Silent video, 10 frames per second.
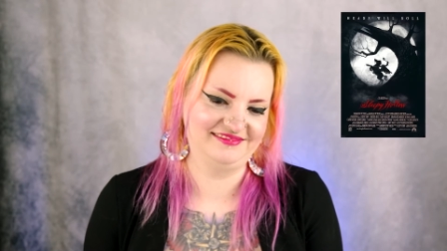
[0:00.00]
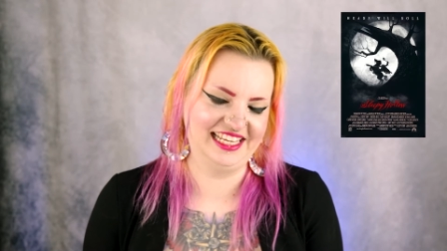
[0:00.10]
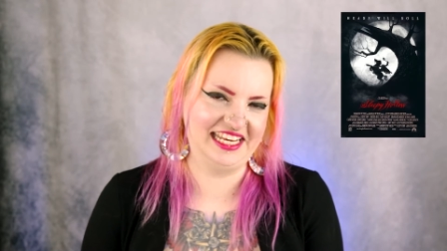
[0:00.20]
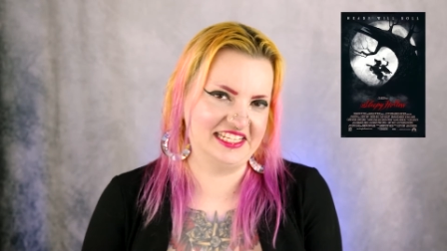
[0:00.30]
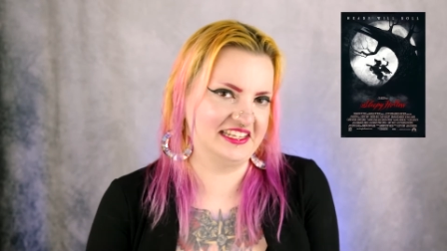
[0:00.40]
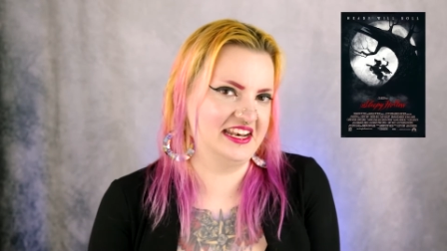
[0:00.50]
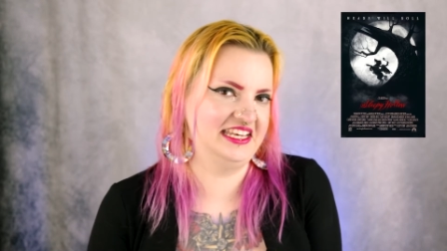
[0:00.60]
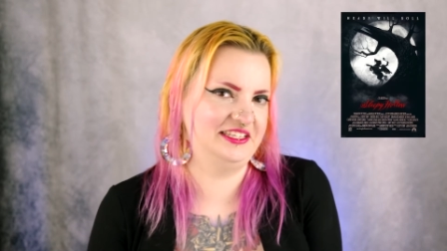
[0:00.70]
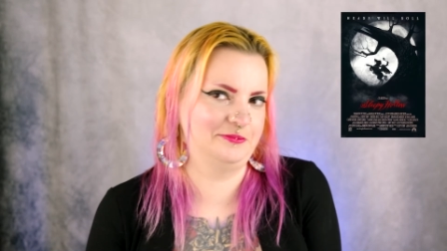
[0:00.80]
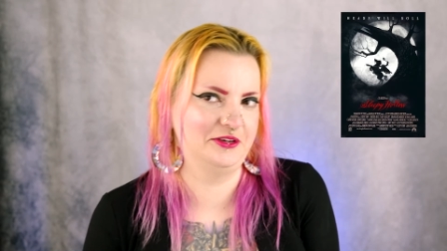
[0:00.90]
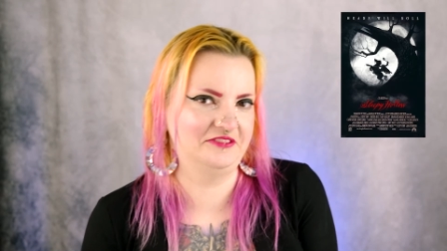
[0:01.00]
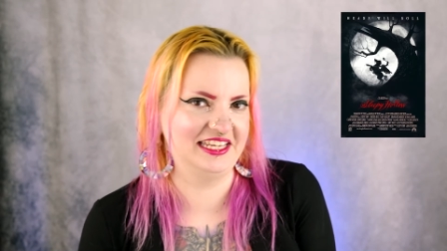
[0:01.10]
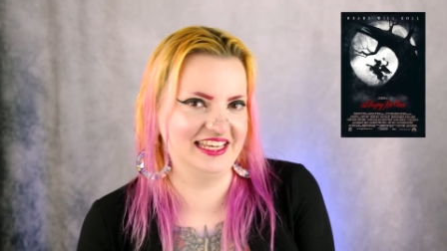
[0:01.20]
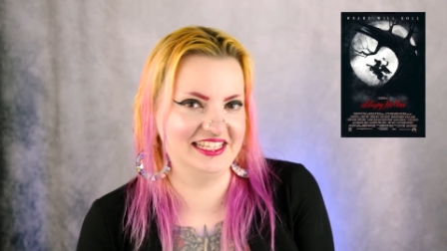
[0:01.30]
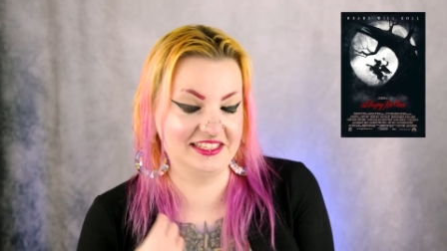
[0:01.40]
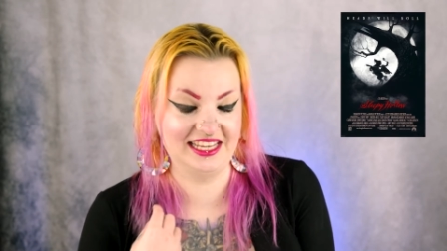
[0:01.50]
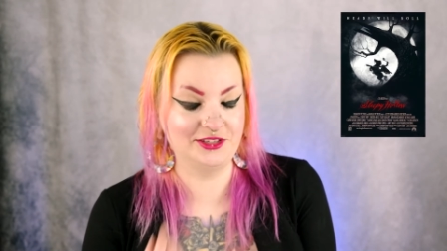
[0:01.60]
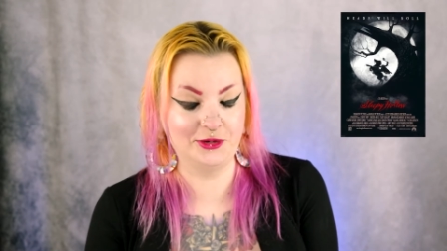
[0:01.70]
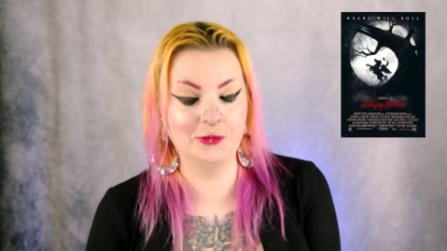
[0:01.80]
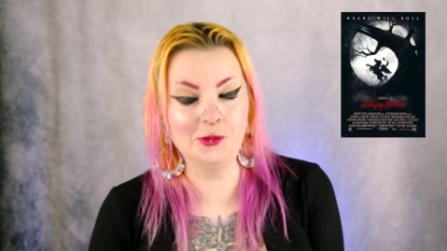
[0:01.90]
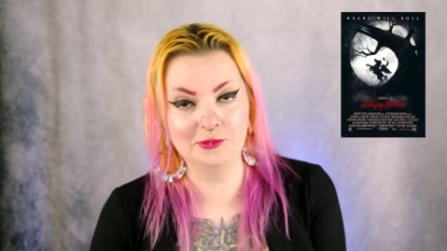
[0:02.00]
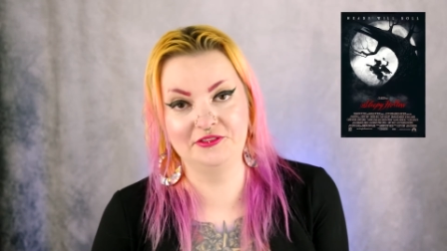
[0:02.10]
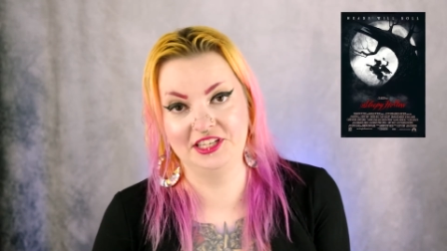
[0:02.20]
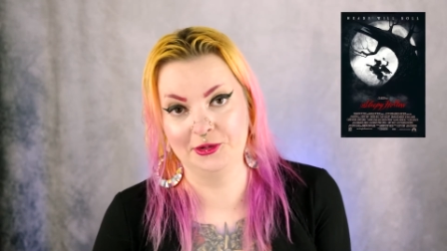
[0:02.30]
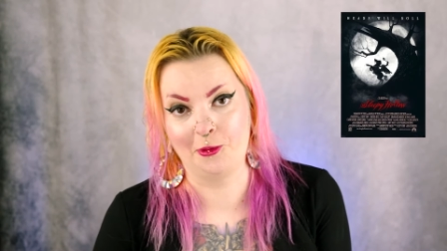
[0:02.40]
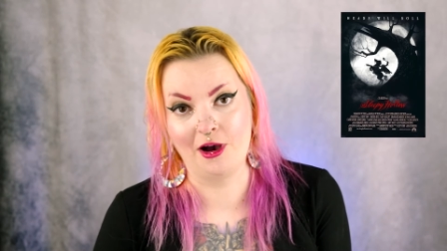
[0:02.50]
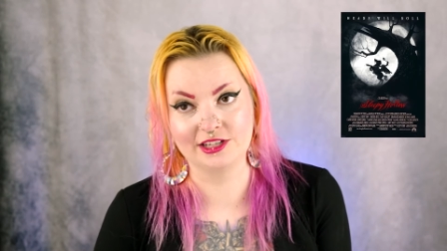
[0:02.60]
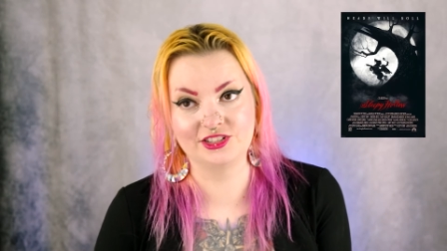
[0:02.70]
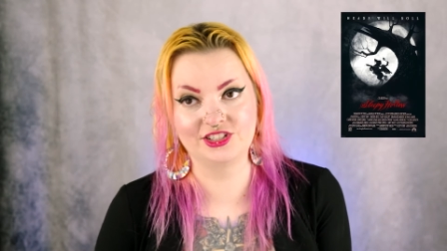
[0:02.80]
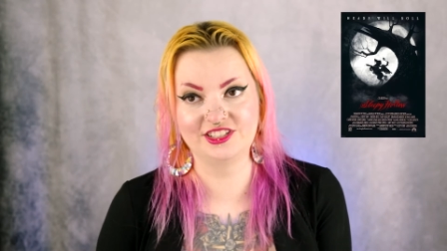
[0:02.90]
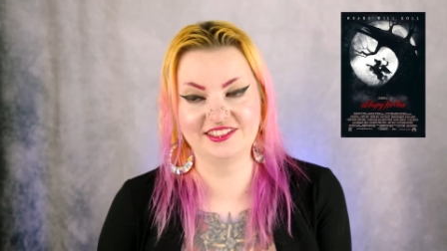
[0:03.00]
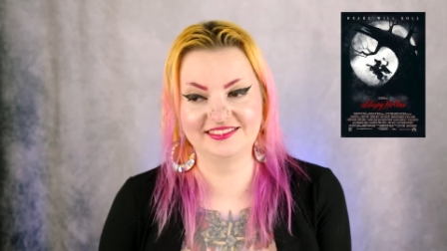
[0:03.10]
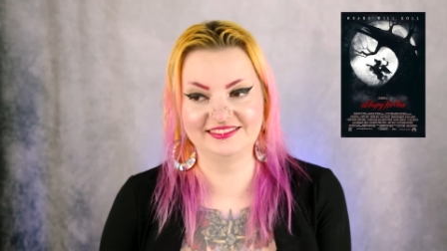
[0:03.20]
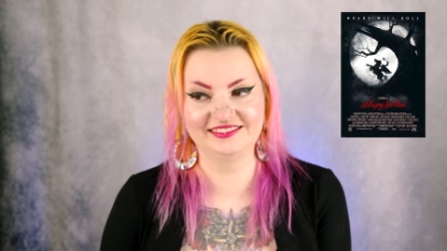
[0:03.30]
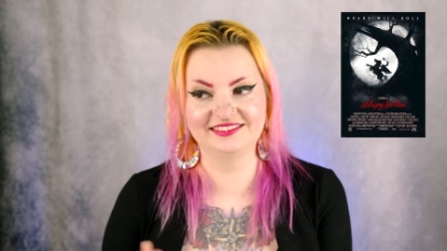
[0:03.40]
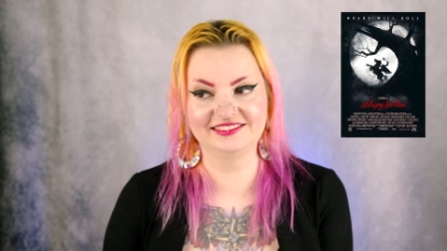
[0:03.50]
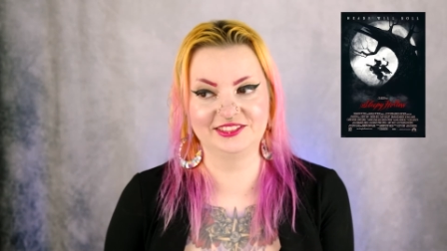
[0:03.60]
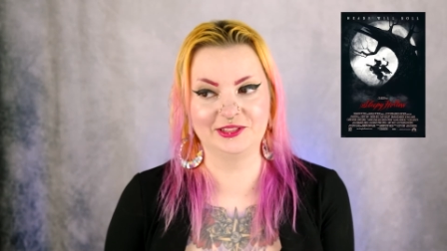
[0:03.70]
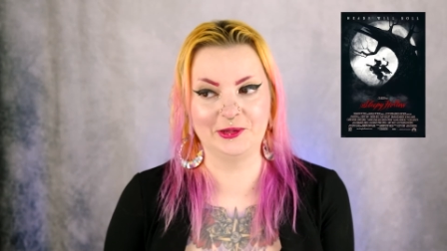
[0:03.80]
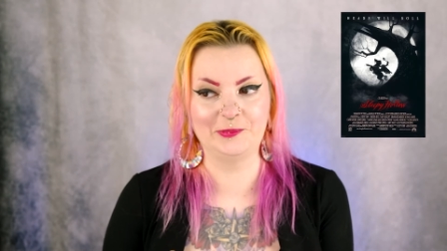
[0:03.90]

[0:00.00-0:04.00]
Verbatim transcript: like, it's a nice movie. It's a cool movie to watch. So